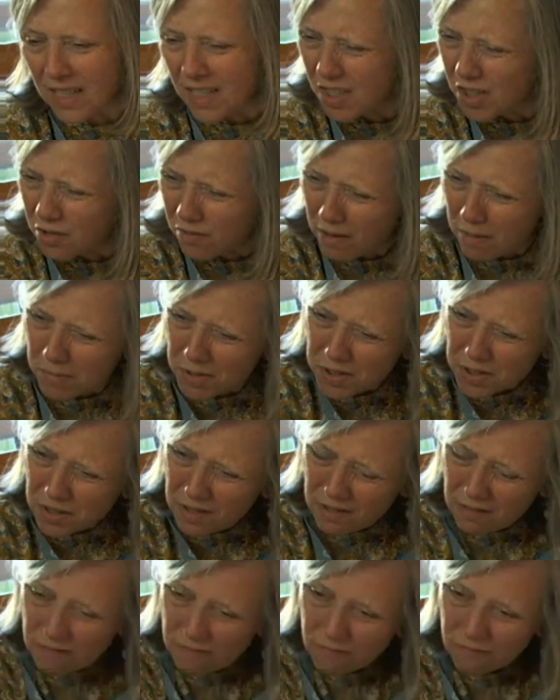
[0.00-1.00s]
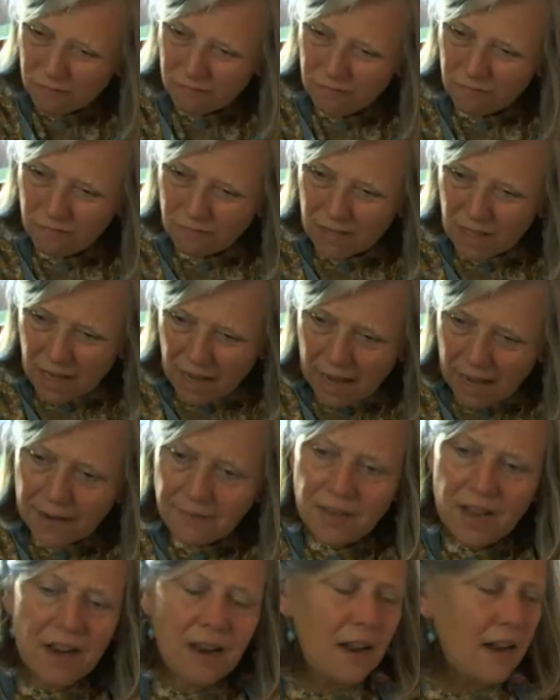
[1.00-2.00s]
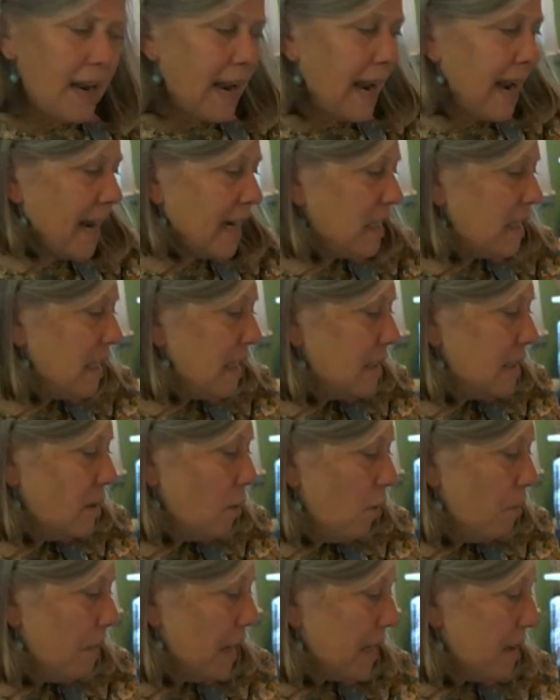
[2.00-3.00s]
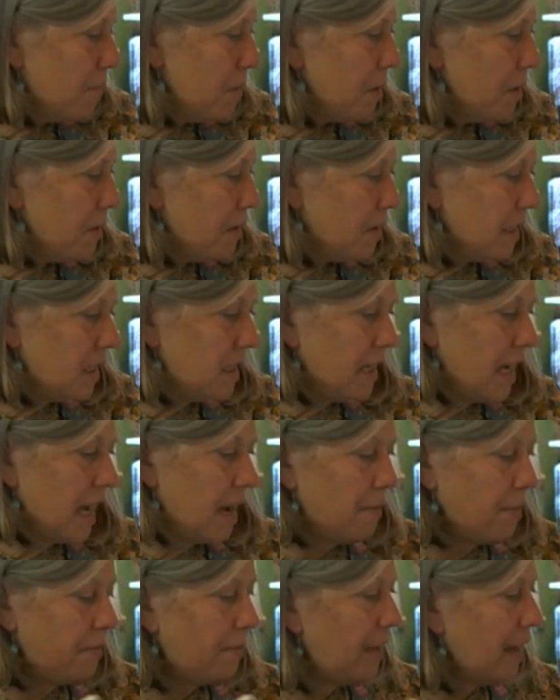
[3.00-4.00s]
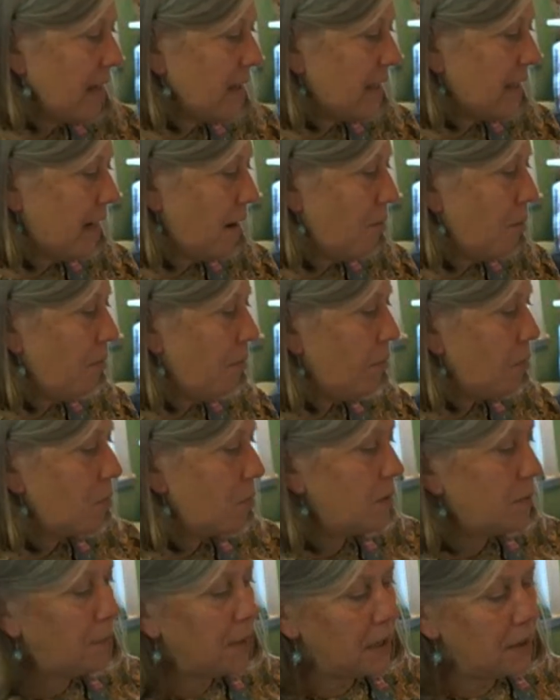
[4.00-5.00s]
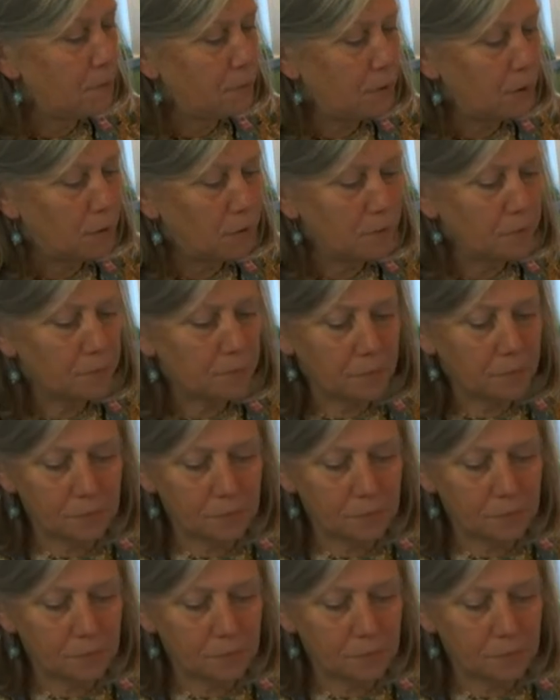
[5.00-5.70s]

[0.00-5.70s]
Description? And the, uh, and in on my community tab, if that's helpful to people.